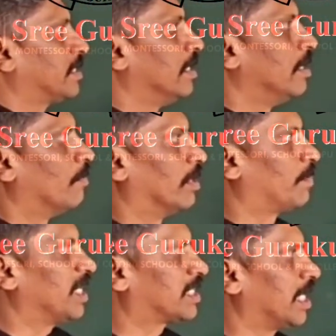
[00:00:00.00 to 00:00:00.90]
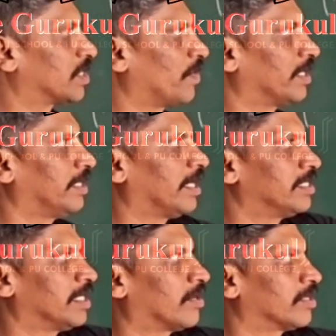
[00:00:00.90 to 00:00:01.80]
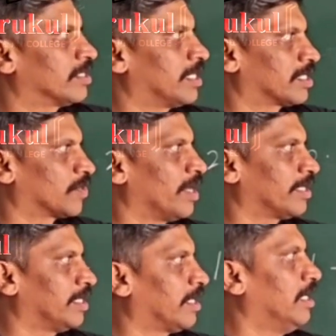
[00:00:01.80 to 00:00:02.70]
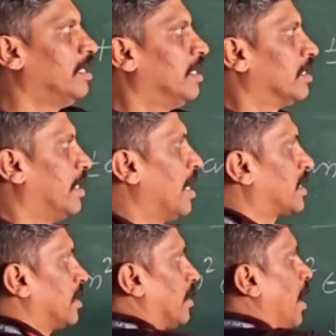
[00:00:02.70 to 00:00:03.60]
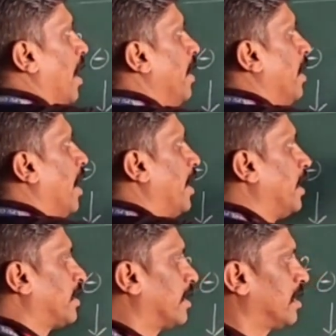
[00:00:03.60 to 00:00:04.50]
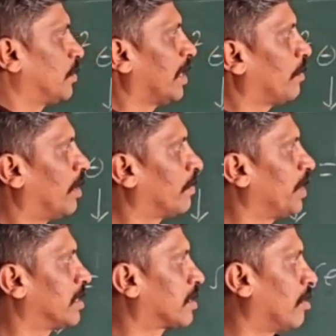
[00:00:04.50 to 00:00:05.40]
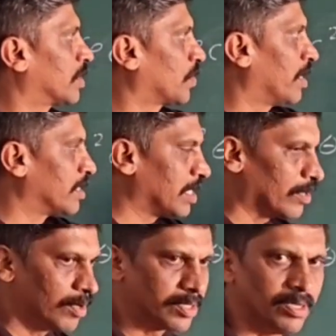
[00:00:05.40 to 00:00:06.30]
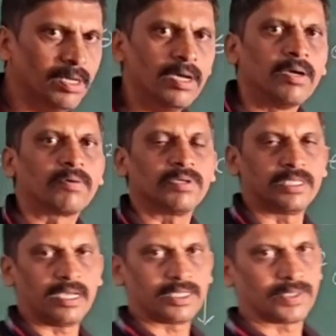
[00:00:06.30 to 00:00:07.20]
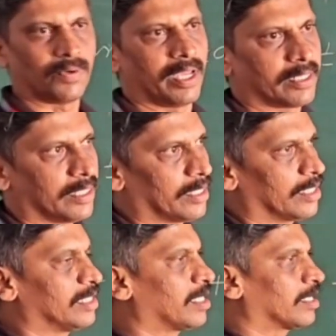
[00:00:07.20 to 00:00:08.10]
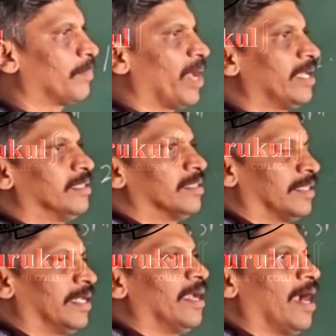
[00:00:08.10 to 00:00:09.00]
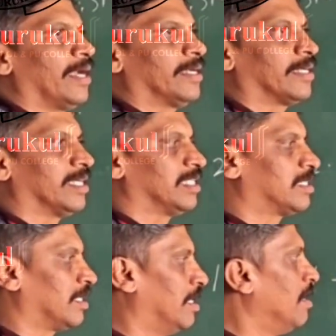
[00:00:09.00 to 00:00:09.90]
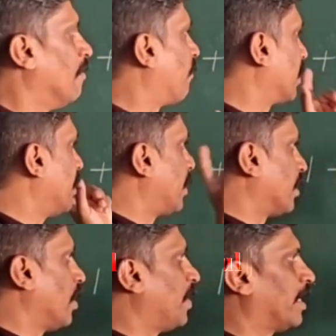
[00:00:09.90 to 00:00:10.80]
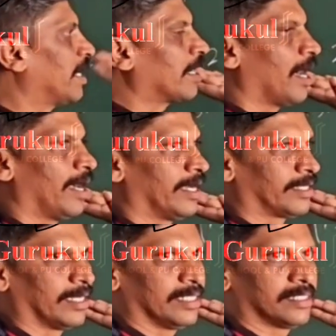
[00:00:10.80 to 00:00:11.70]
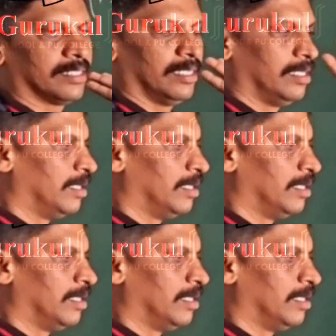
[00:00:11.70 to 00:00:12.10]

is 1 plus tan square theta is equal to sec square theta. Next, third identity is what? 1 plus cot square is equal to cosec square theta. These are the main three identities for the trigonometric identities.